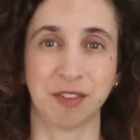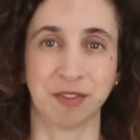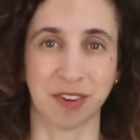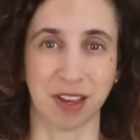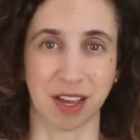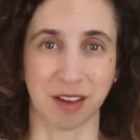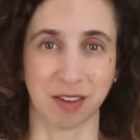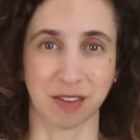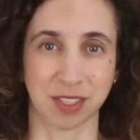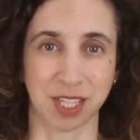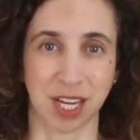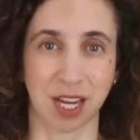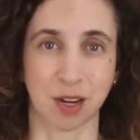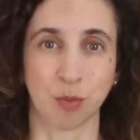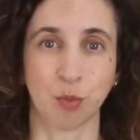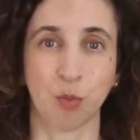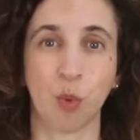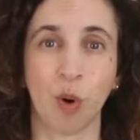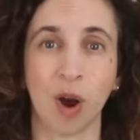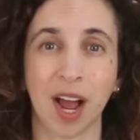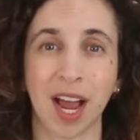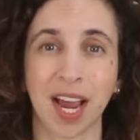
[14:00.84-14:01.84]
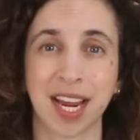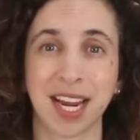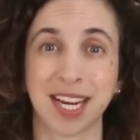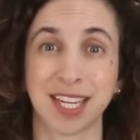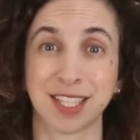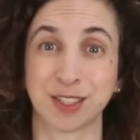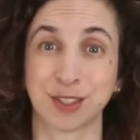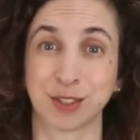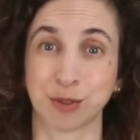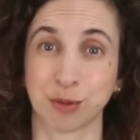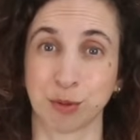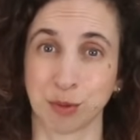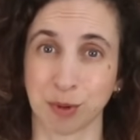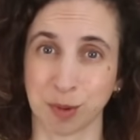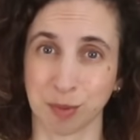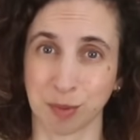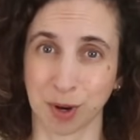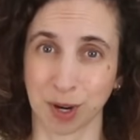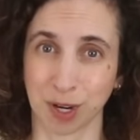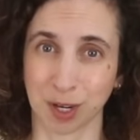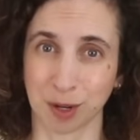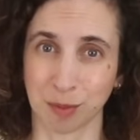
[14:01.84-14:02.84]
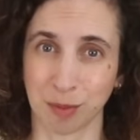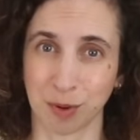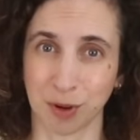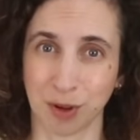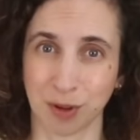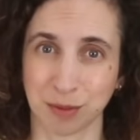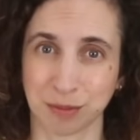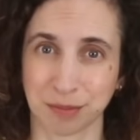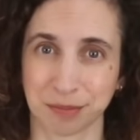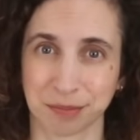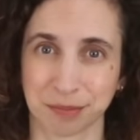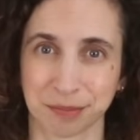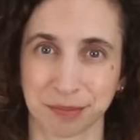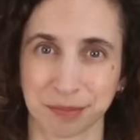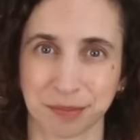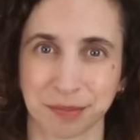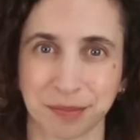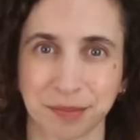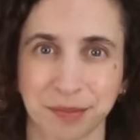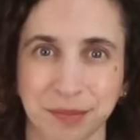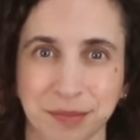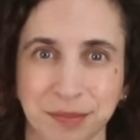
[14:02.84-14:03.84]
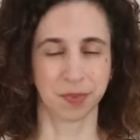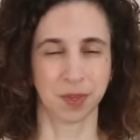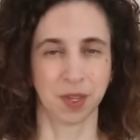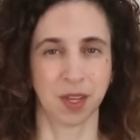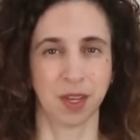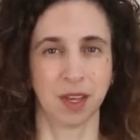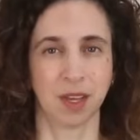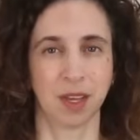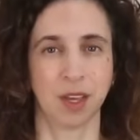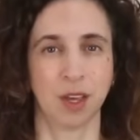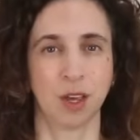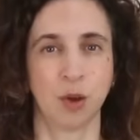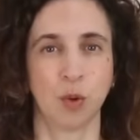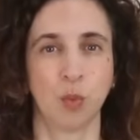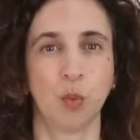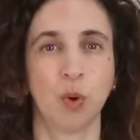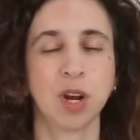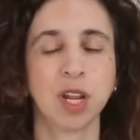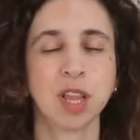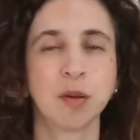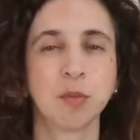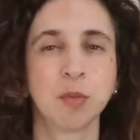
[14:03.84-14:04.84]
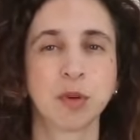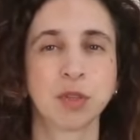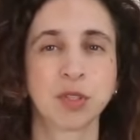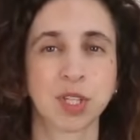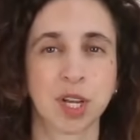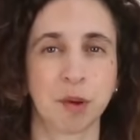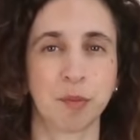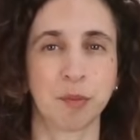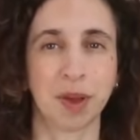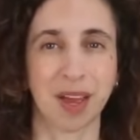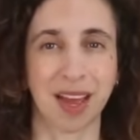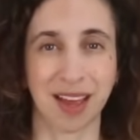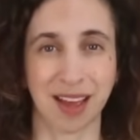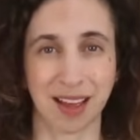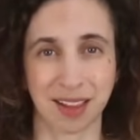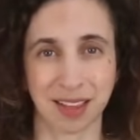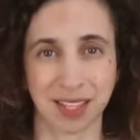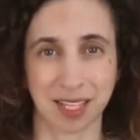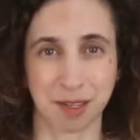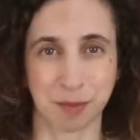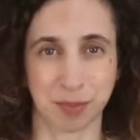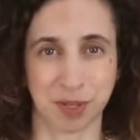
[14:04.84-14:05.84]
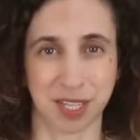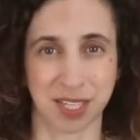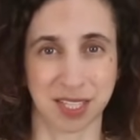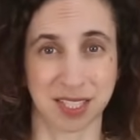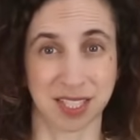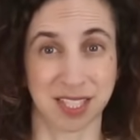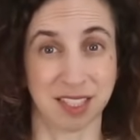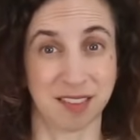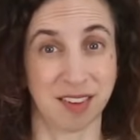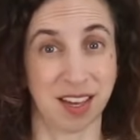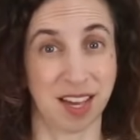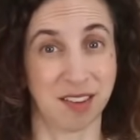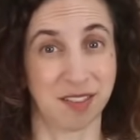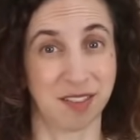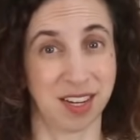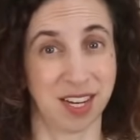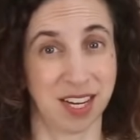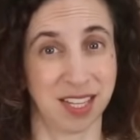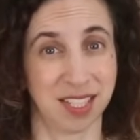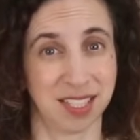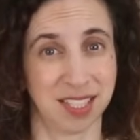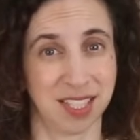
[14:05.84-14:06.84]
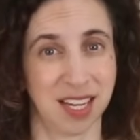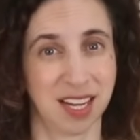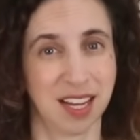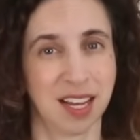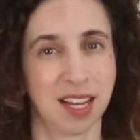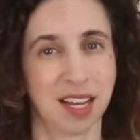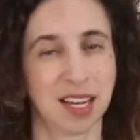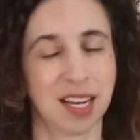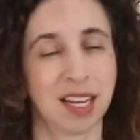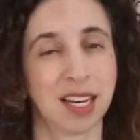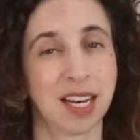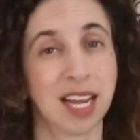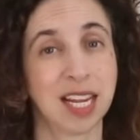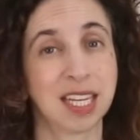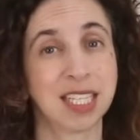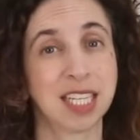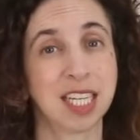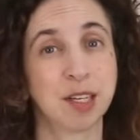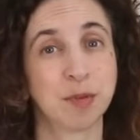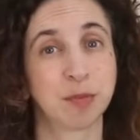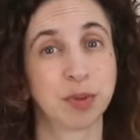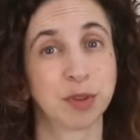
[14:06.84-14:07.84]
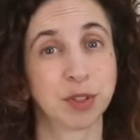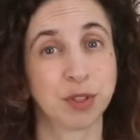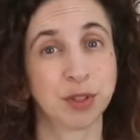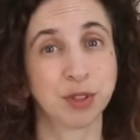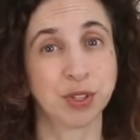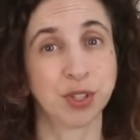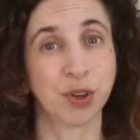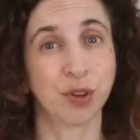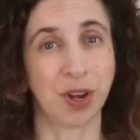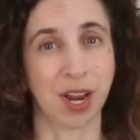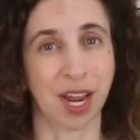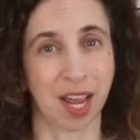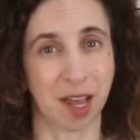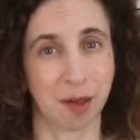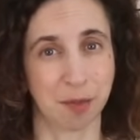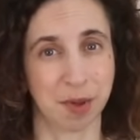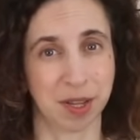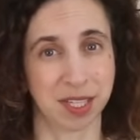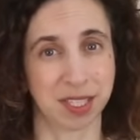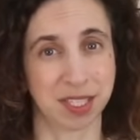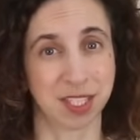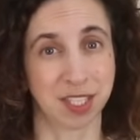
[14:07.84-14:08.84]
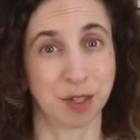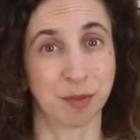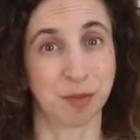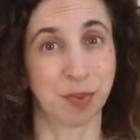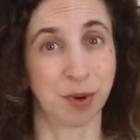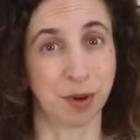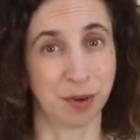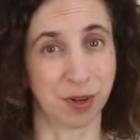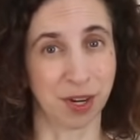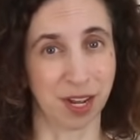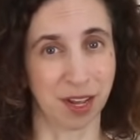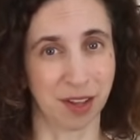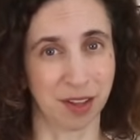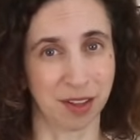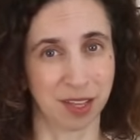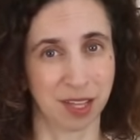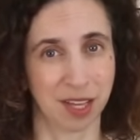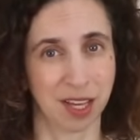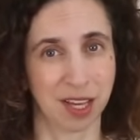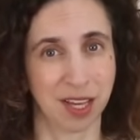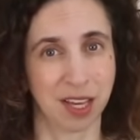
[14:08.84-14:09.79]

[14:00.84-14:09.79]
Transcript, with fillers: found and why it's so remarkable. One of the most compelling pieces of evidence connecting blue zone habits to bone health